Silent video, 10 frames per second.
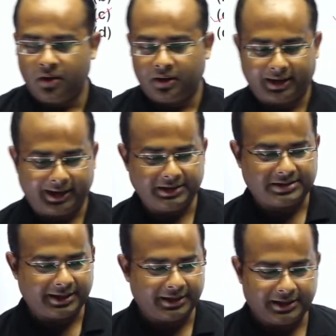Guys,
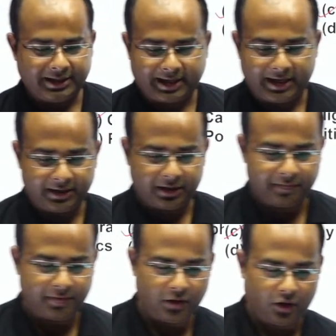Hindi
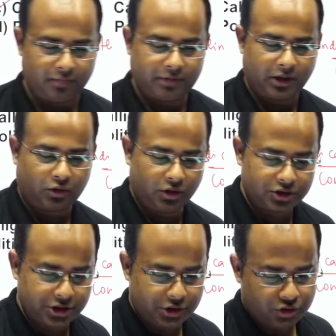calligraphy of the
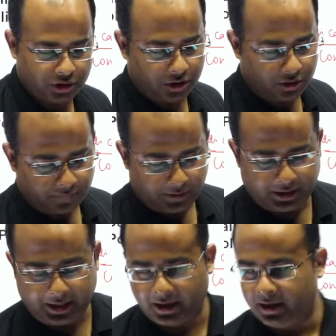Constitution of
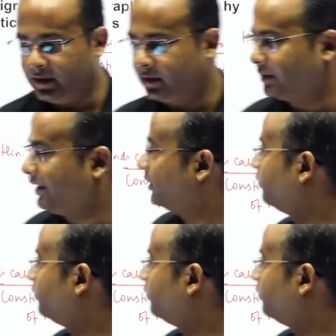India, that